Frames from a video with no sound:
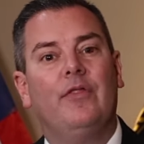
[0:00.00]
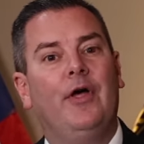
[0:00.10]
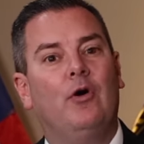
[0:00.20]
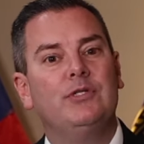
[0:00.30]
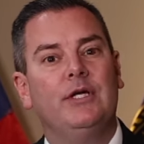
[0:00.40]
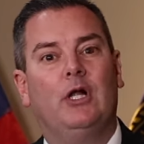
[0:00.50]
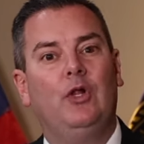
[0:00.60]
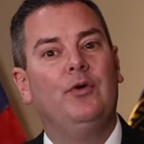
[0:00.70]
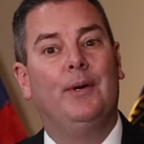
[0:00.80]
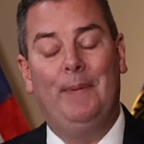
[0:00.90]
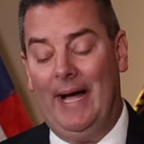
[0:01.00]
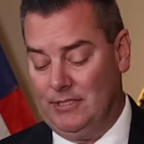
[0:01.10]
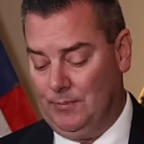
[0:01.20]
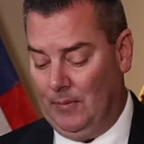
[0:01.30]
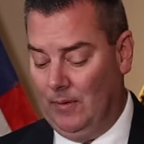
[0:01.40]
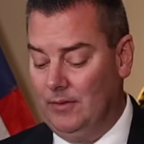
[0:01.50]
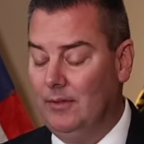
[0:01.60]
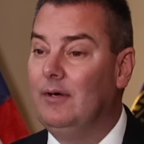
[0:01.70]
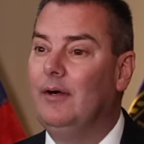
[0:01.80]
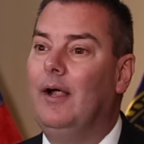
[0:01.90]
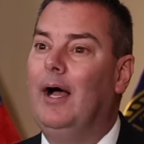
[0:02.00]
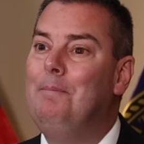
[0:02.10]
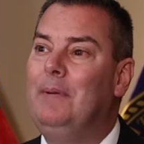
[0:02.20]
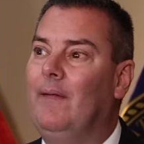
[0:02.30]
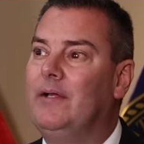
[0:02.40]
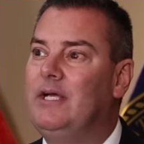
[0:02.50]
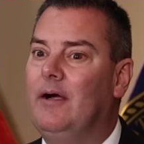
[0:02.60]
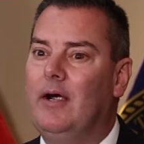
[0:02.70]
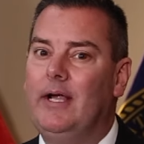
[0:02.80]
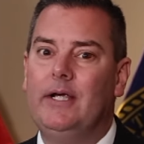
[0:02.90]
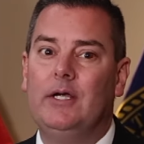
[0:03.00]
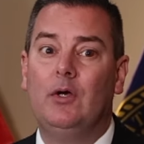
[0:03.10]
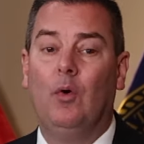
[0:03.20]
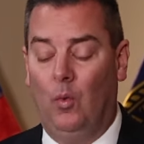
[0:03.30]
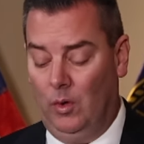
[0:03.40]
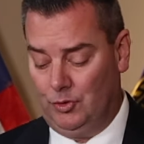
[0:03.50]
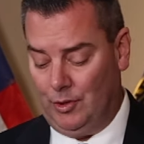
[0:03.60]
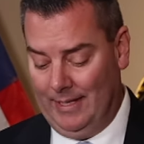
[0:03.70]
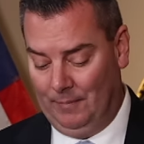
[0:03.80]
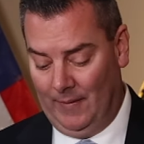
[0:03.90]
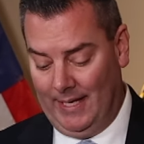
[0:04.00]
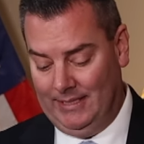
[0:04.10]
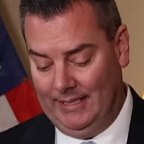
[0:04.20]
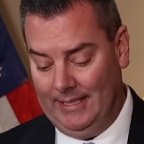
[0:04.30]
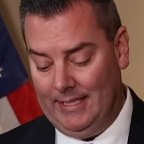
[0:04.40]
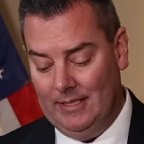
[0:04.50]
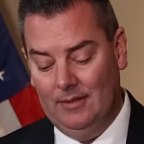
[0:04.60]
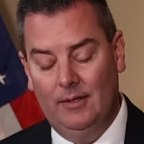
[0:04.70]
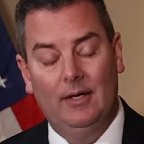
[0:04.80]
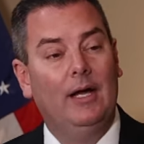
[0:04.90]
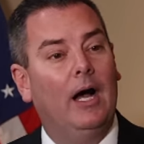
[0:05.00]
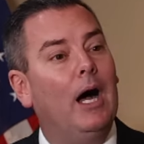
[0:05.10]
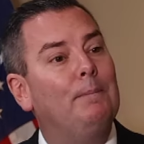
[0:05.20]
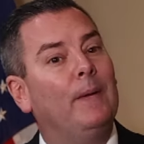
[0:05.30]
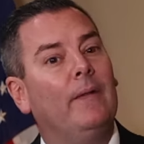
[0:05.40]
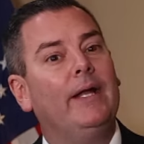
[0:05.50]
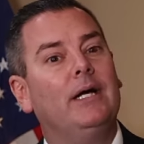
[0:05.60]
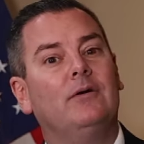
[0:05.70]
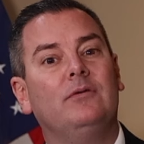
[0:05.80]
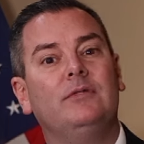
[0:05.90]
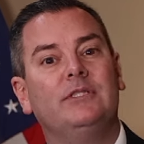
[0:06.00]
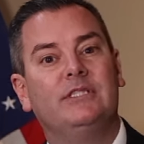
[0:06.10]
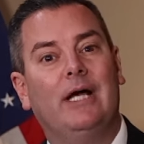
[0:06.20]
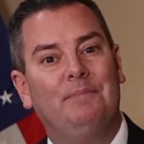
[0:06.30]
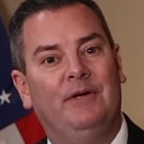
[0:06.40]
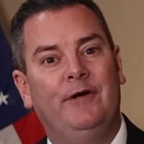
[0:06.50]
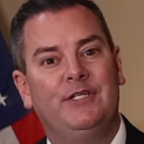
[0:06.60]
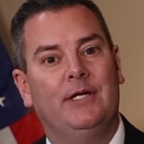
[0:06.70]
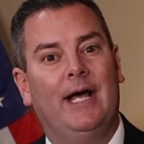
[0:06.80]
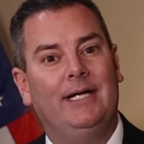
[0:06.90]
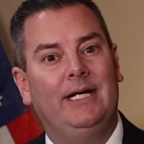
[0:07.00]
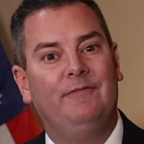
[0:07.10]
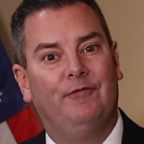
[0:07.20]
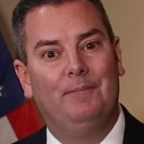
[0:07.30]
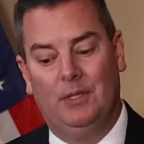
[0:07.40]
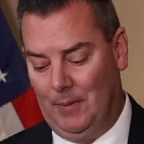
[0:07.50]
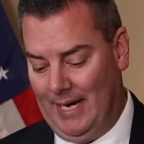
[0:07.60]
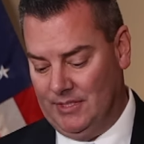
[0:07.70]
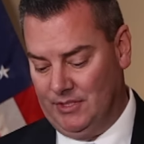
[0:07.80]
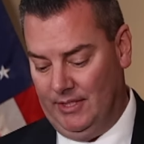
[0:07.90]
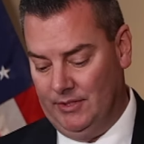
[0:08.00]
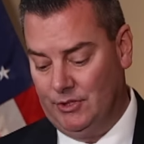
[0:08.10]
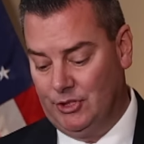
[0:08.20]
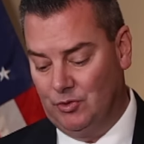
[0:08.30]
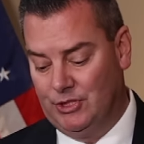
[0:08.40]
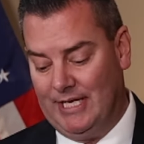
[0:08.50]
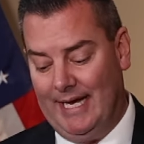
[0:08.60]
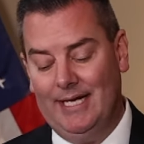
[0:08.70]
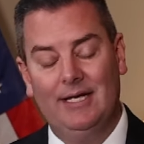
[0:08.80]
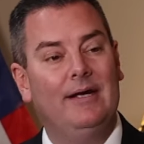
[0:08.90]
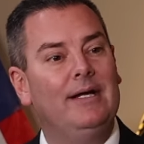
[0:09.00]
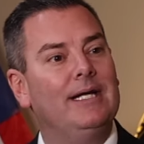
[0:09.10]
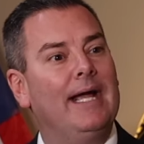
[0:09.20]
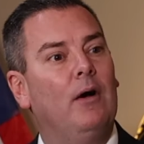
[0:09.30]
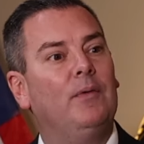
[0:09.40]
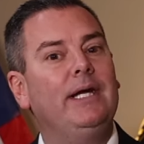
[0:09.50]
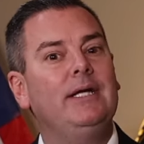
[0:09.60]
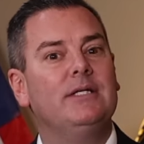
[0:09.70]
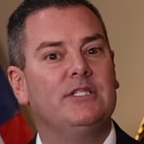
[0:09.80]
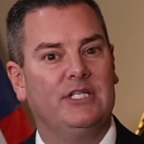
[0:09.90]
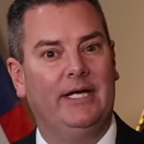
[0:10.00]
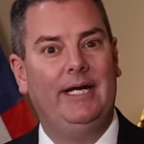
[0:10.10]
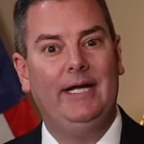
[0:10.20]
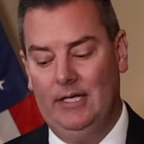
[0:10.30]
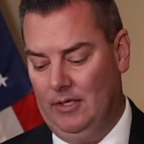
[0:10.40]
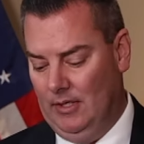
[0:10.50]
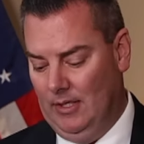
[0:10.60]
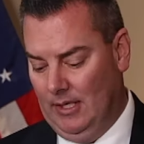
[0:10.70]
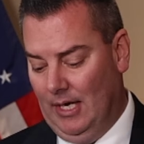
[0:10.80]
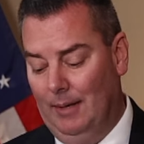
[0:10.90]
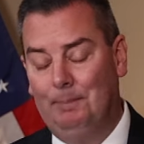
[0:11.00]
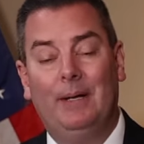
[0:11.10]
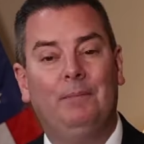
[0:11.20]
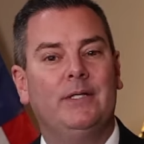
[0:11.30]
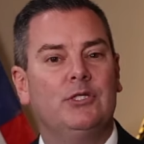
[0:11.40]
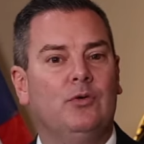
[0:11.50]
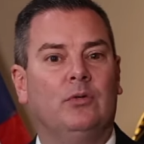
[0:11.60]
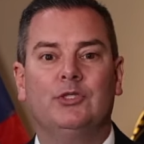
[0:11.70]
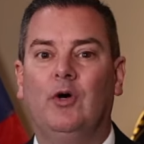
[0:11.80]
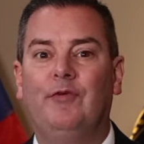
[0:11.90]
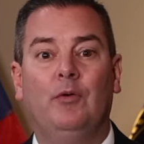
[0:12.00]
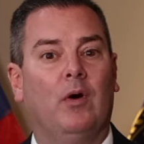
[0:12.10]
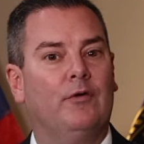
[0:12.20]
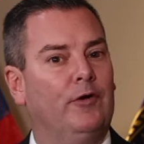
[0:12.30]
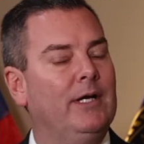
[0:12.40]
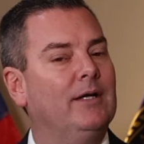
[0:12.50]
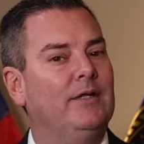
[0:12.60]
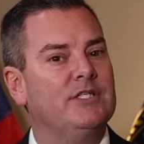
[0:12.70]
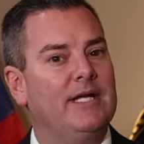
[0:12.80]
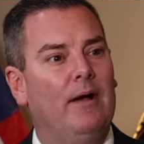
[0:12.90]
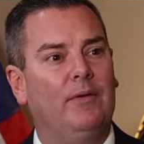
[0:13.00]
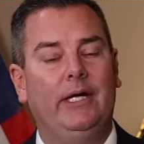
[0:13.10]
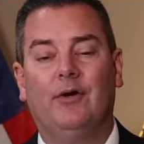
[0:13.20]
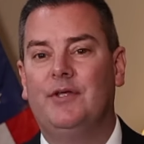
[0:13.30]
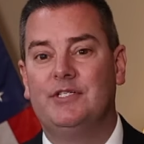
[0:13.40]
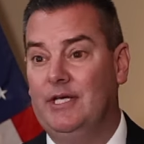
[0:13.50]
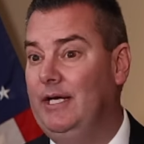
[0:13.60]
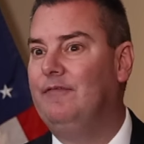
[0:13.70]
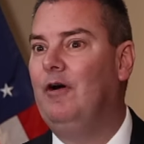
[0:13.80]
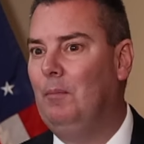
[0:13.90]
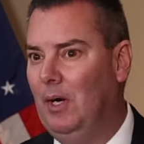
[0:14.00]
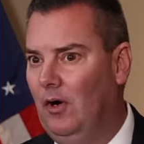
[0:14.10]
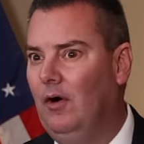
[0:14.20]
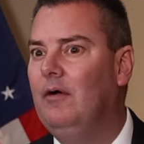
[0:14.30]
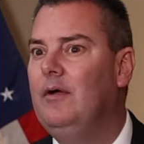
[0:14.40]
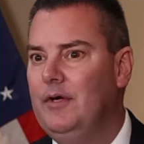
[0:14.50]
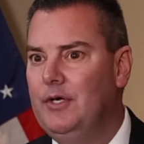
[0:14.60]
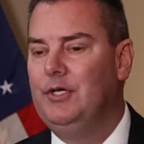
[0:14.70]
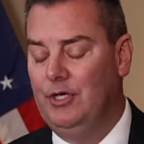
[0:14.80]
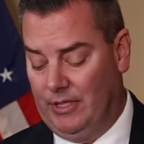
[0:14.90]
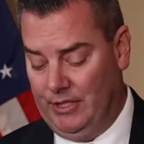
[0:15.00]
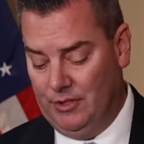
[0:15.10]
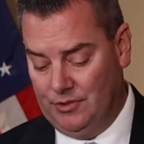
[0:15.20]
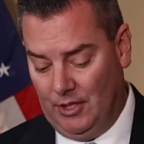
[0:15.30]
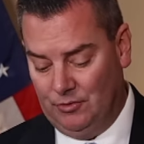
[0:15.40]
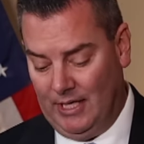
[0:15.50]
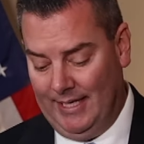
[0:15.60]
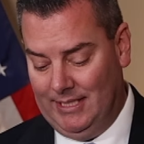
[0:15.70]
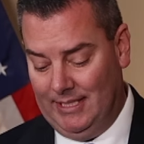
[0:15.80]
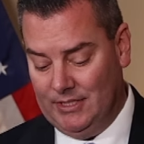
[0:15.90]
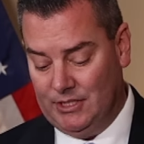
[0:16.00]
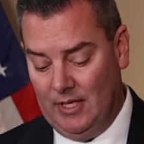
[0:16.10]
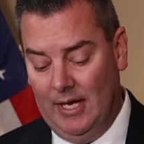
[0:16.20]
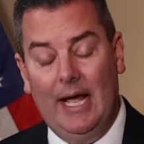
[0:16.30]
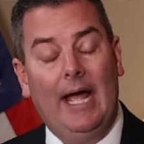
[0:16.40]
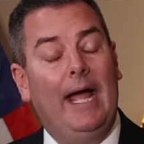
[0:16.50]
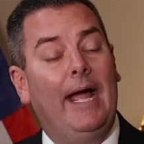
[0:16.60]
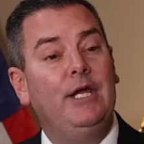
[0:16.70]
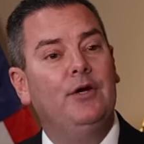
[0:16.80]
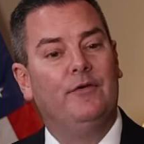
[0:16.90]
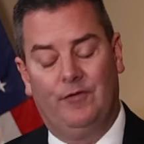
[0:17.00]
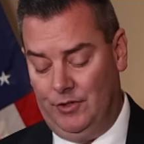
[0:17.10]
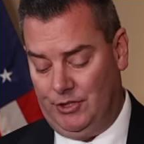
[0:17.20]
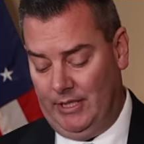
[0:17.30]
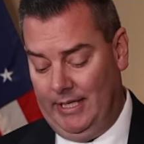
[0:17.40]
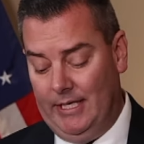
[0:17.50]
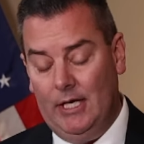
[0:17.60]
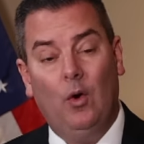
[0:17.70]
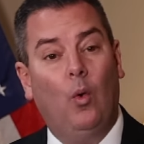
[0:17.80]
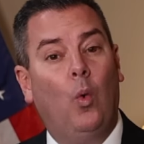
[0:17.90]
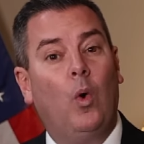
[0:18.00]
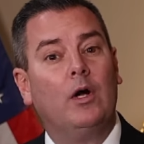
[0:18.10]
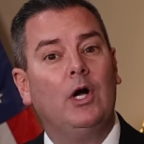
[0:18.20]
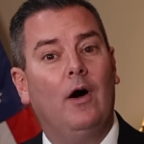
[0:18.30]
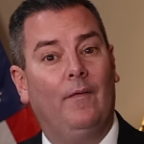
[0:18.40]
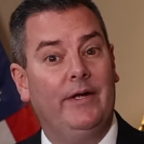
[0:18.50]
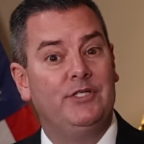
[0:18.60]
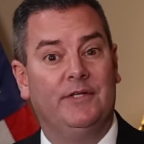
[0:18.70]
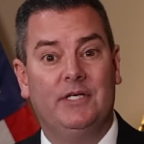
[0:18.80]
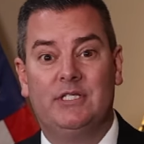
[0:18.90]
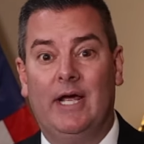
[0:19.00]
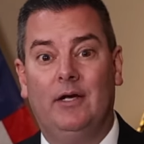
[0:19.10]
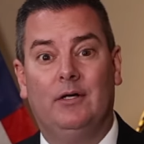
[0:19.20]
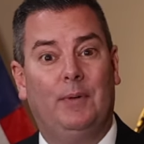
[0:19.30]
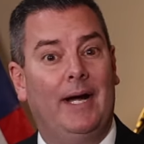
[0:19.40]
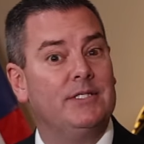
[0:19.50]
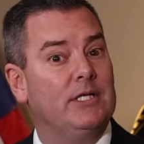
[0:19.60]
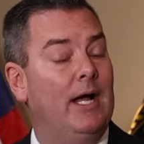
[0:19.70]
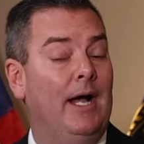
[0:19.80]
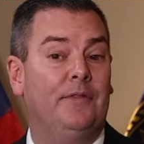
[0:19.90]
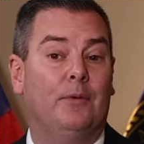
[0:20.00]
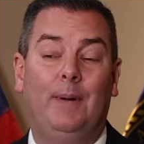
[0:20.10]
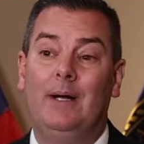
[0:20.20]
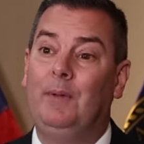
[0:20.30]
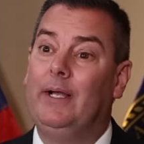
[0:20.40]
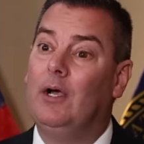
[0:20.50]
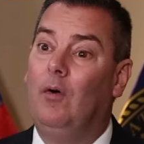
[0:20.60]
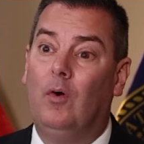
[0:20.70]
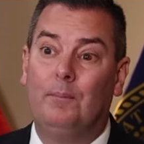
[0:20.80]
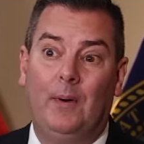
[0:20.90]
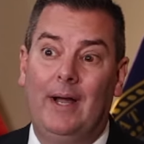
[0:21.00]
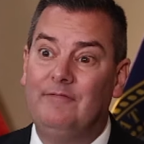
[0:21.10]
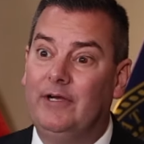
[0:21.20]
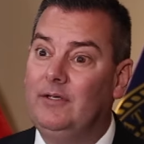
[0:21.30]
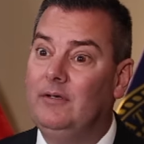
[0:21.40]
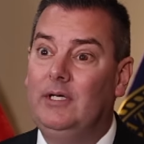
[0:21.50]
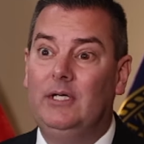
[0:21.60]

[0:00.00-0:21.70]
Those include a passport, a military or tribal ID, a political subdivision ID from Nebraska. So state, county, city, public schools. So if you work for Douglas County or the city of Omaha, you can use those IDs. A university or college in the state of Nebraska, either public or private.